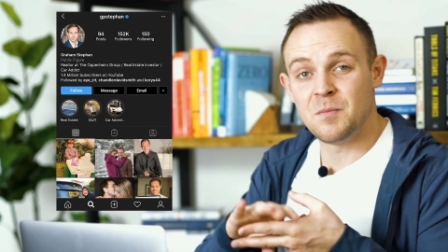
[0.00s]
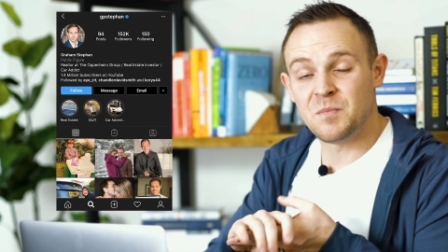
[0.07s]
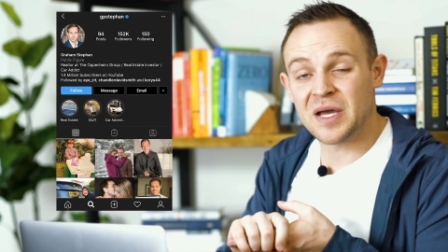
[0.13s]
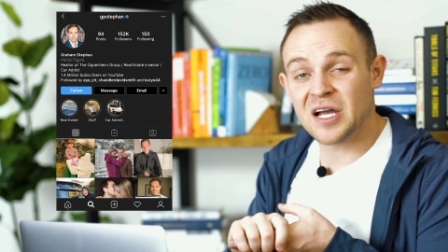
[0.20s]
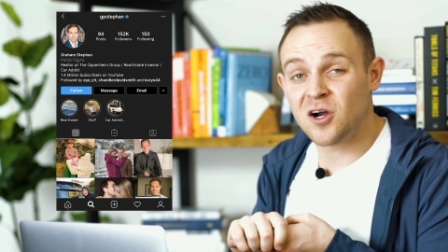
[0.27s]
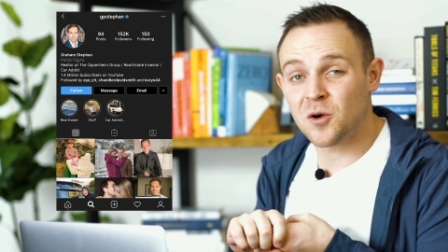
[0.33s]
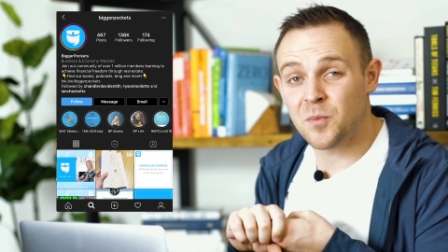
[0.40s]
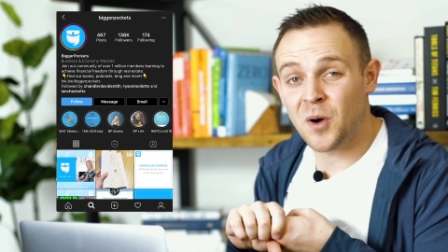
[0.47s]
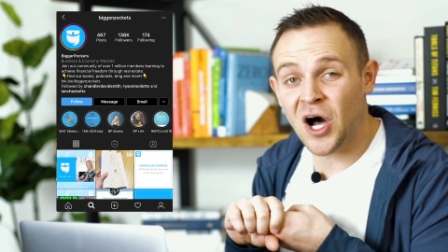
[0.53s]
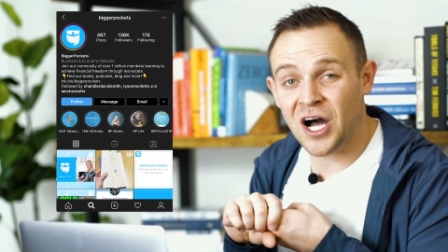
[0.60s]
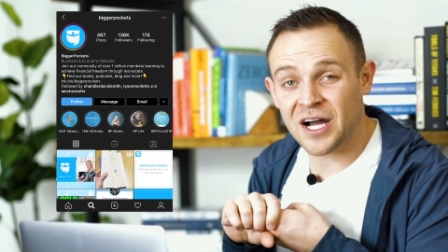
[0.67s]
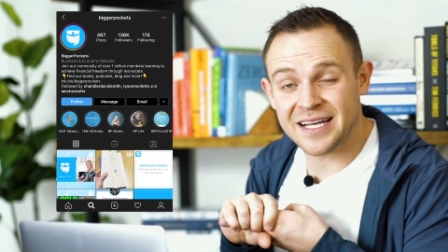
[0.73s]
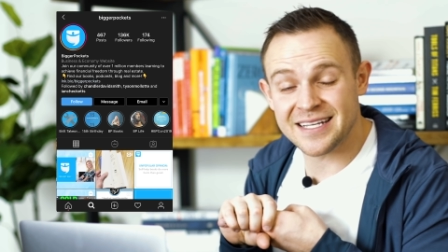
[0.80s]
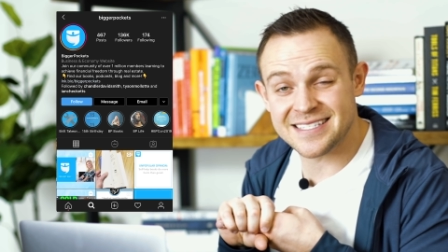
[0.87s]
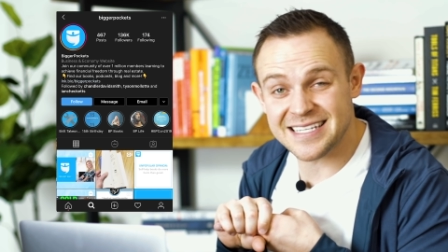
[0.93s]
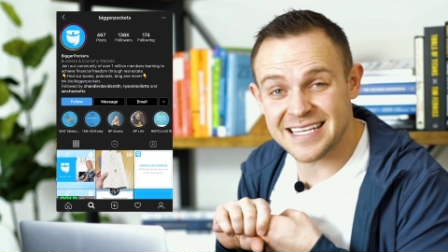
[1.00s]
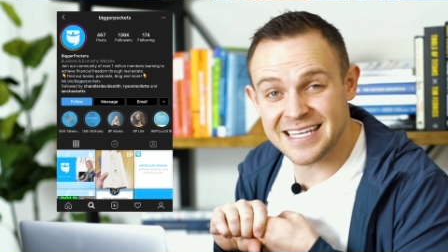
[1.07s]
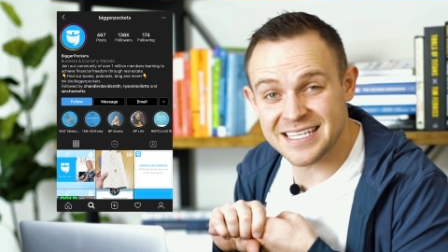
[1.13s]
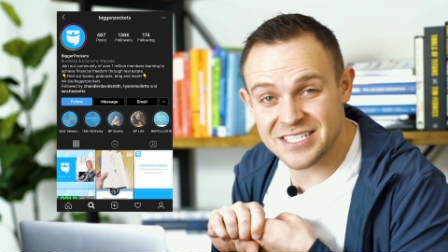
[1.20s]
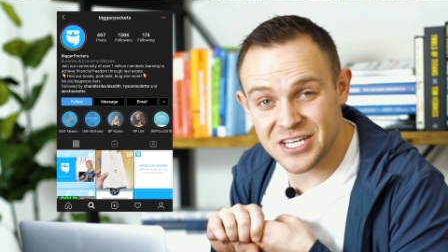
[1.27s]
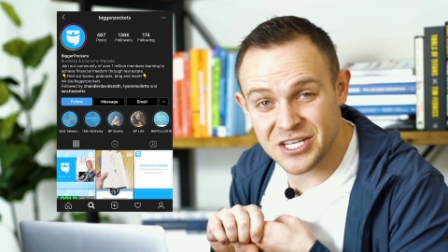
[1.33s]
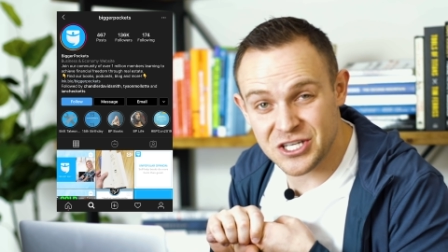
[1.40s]
Bigger Pockets
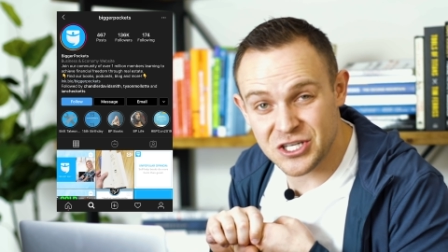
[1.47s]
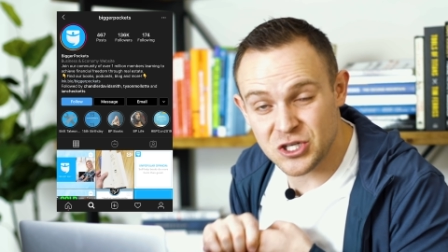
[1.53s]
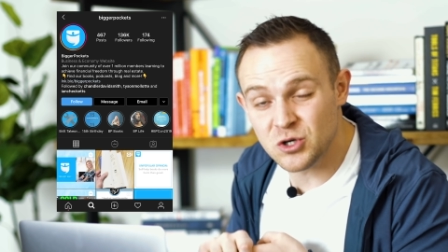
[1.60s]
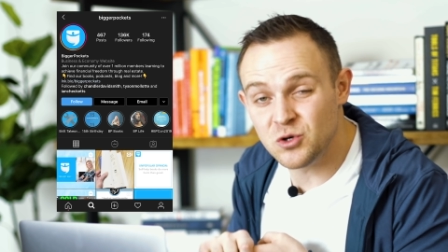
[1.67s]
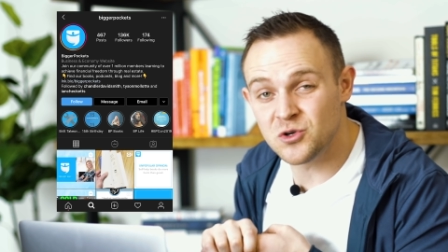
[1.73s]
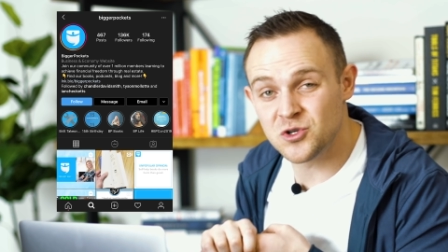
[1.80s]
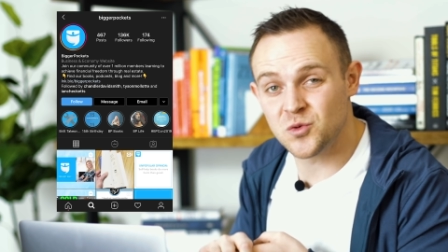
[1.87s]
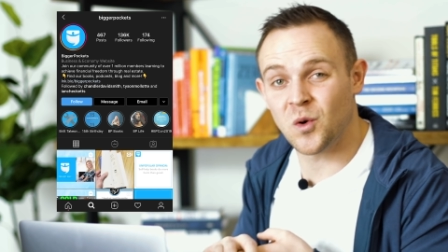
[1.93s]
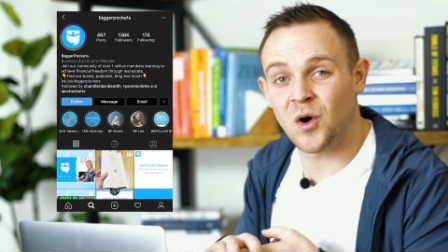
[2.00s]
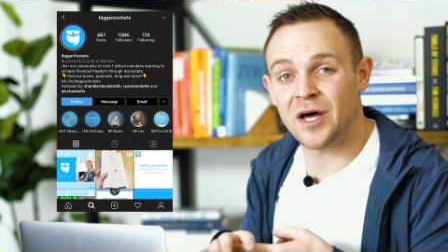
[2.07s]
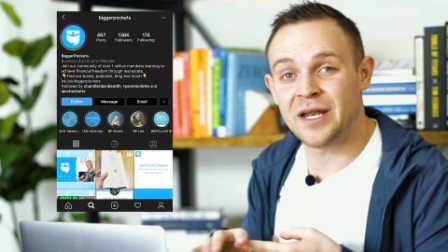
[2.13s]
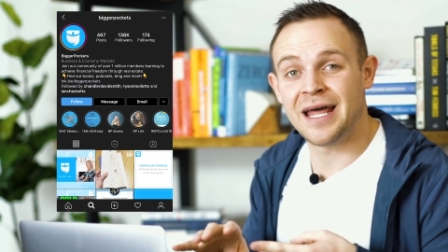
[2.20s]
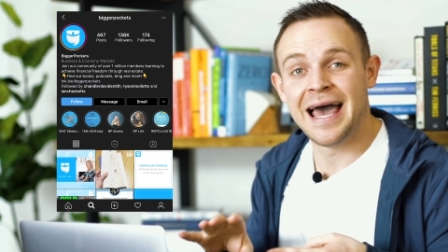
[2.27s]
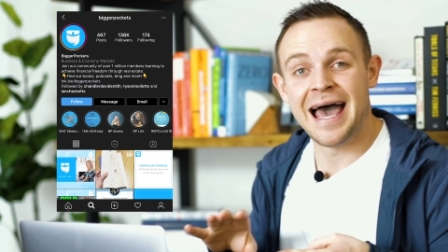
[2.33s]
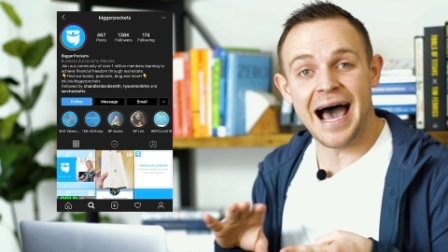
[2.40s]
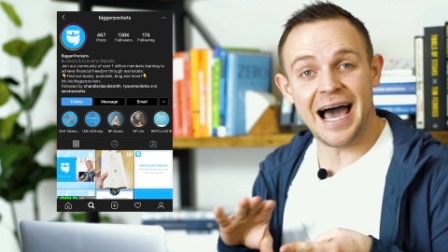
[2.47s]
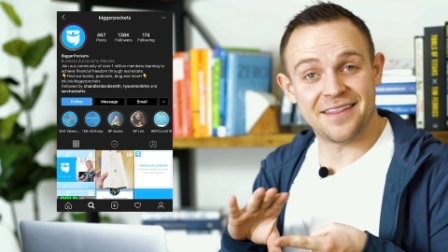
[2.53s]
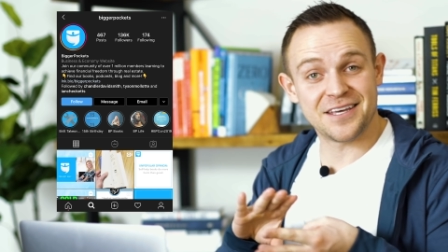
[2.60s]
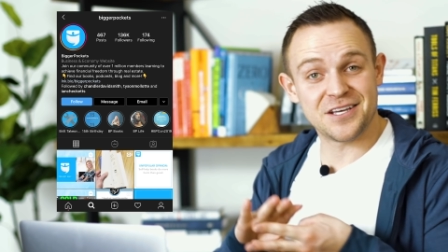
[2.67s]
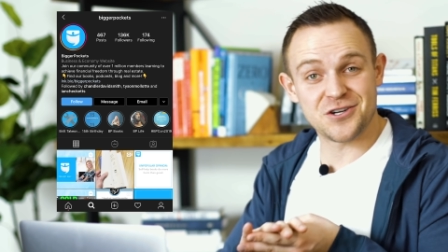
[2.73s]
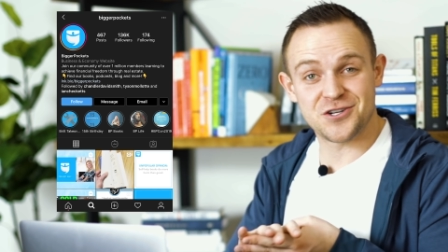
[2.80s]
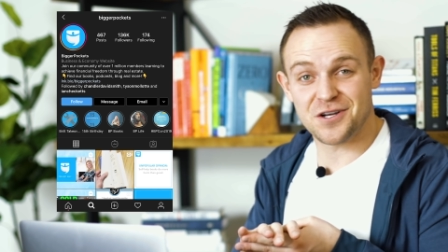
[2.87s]
is a huge one. I
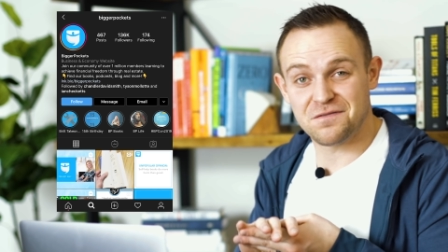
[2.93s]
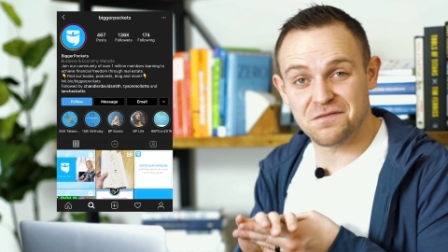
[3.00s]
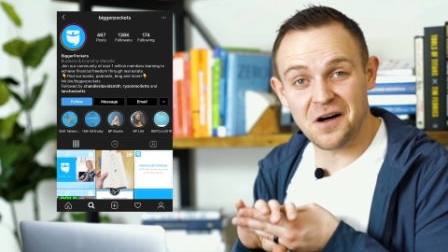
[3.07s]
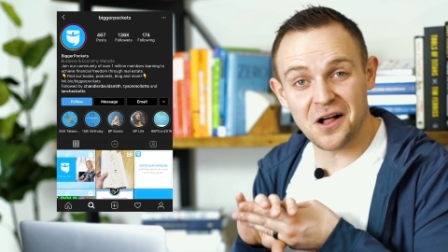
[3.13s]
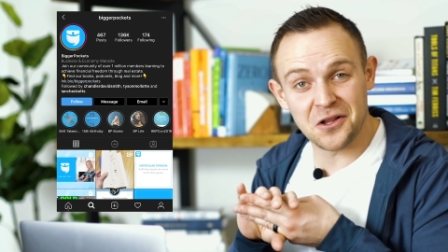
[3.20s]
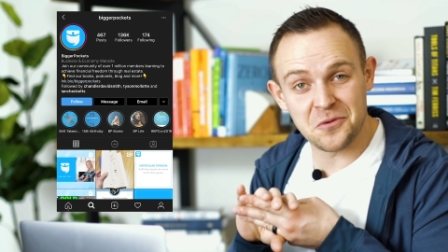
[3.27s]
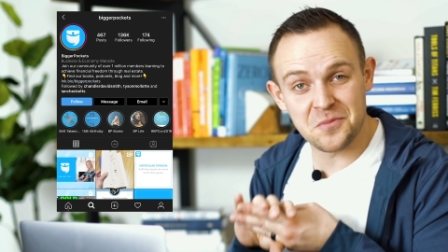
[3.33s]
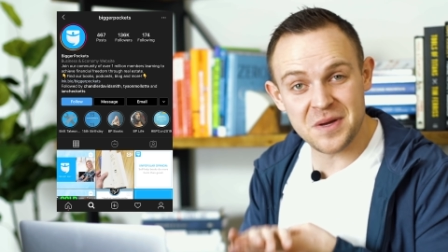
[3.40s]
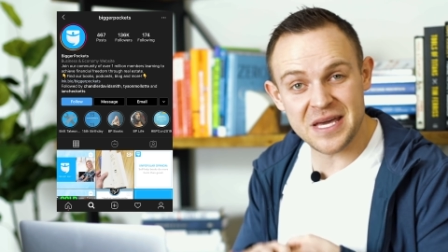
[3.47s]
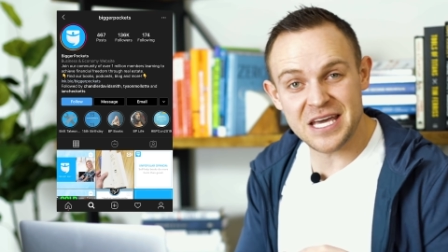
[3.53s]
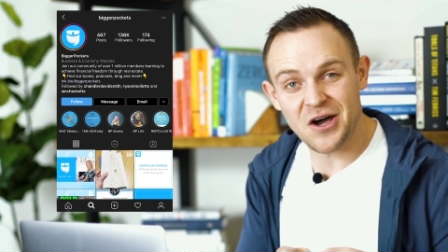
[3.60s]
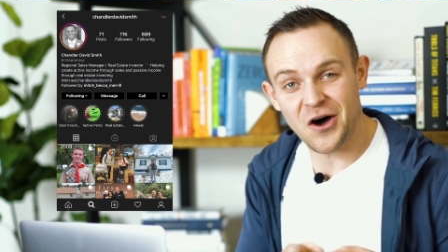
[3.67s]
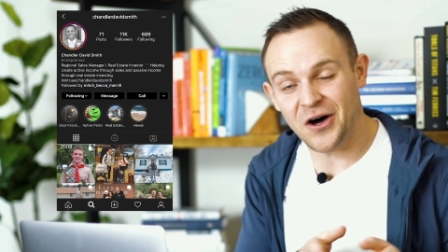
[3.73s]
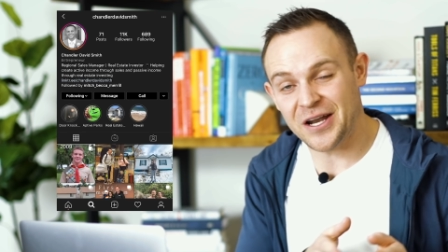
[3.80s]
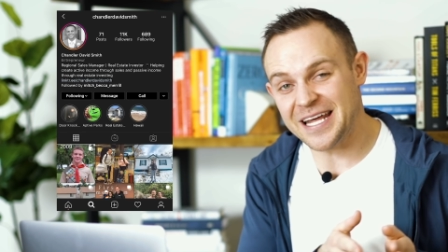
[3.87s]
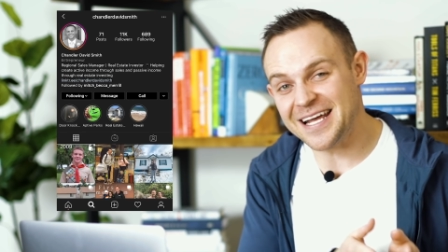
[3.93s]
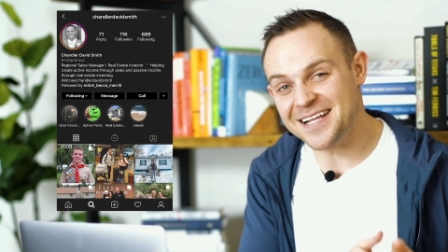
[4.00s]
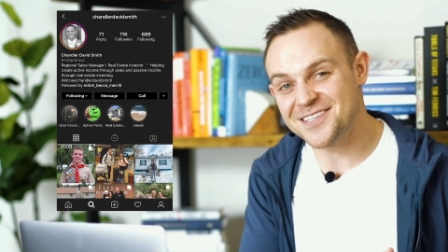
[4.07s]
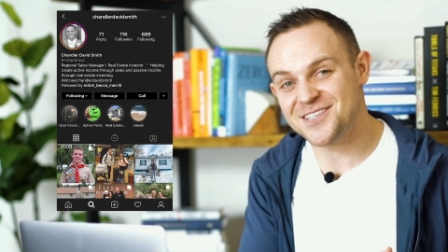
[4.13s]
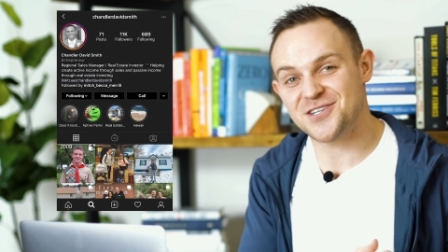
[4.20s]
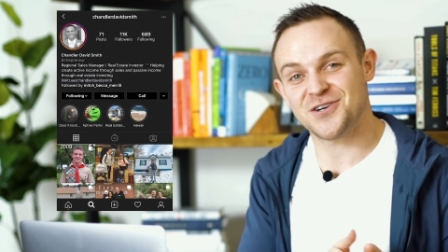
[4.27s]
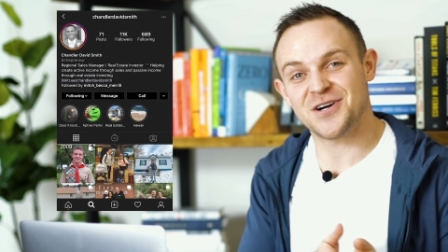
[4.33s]
think you should follow me on
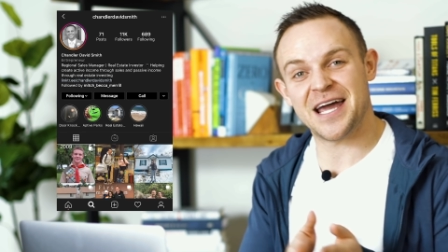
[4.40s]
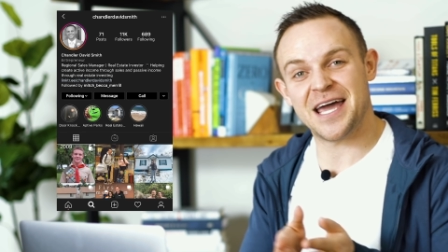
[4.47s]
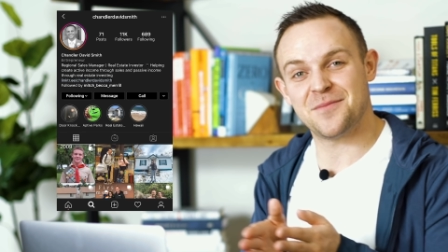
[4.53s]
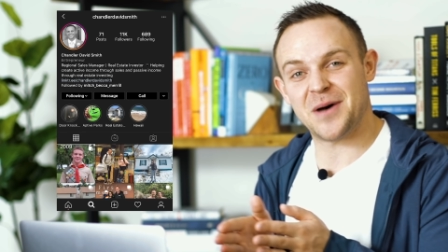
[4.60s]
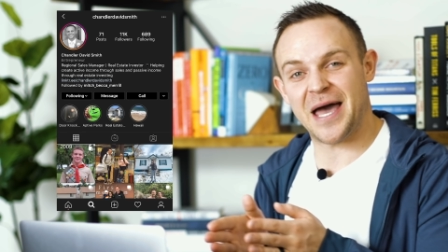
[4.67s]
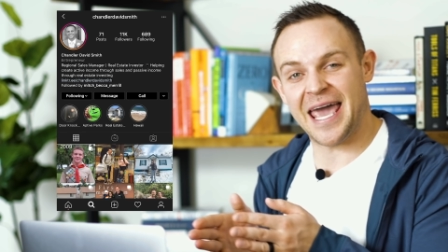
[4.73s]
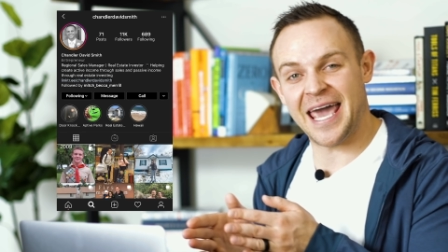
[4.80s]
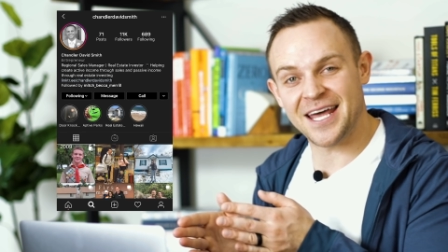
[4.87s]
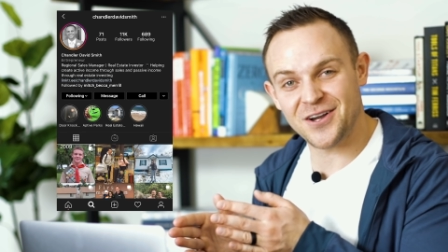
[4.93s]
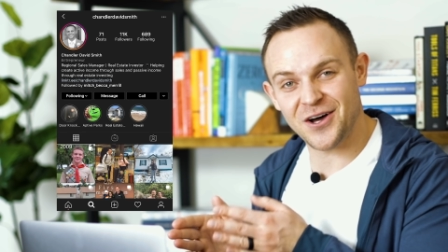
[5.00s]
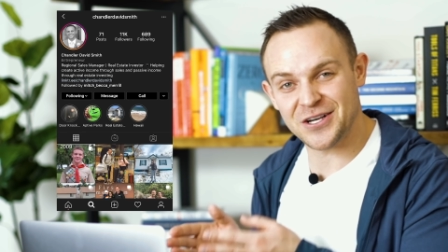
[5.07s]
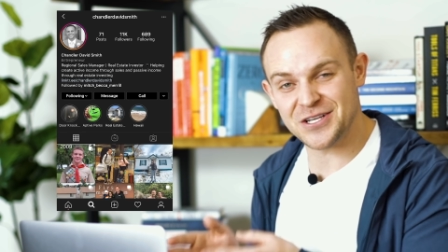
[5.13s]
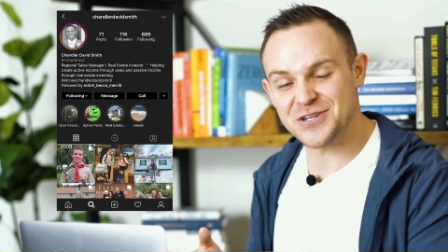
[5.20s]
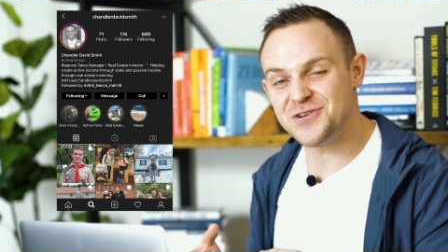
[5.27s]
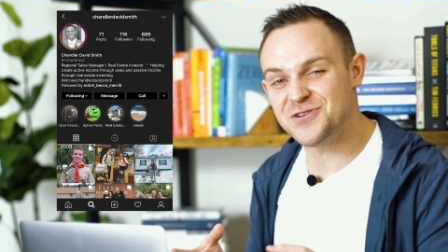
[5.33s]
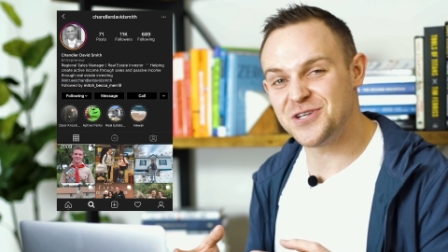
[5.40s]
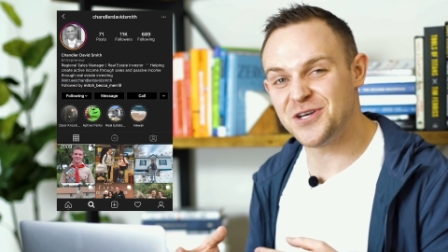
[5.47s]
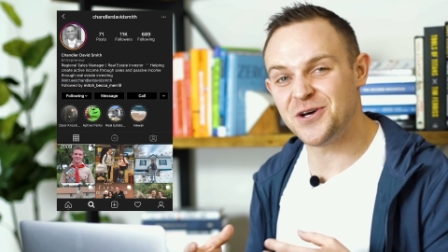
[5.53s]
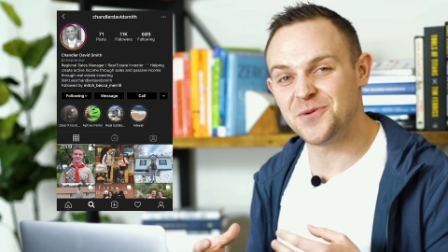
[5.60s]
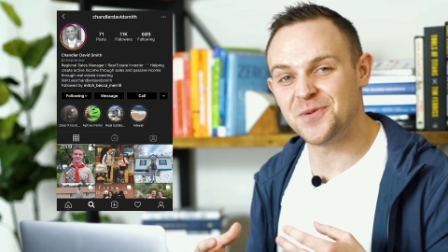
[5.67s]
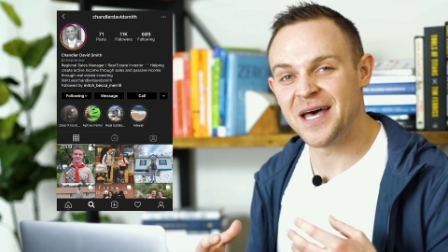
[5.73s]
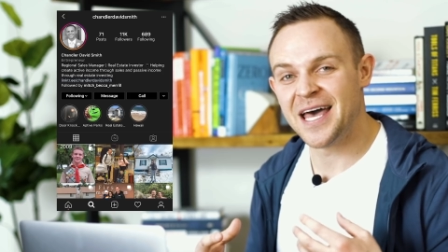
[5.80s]
Instagram and on
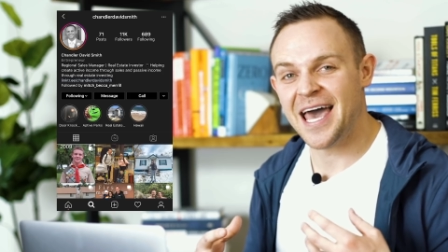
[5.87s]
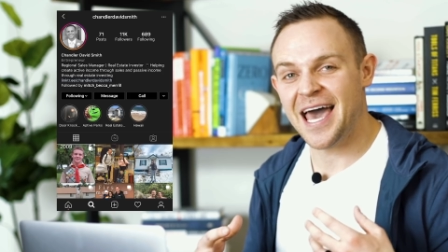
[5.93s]
YouTube.